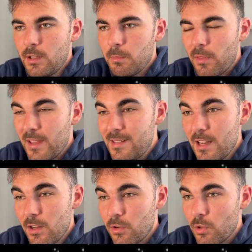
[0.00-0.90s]
But they
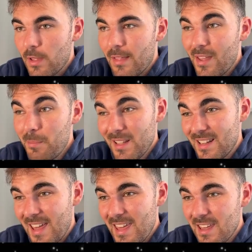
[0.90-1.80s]
didn't do that. They played
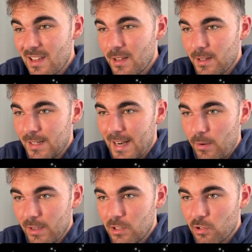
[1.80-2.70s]
here, and now
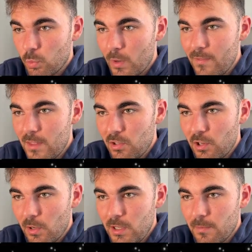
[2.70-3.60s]
I can just win this
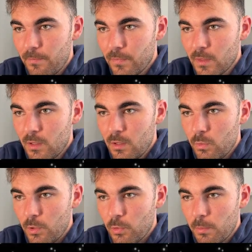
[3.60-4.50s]
knight,
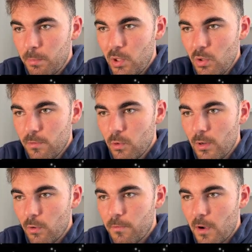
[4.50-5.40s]
which was a beautiful
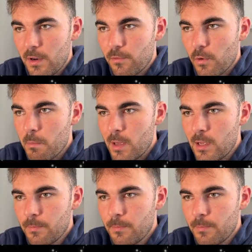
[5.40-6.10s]
little find from me.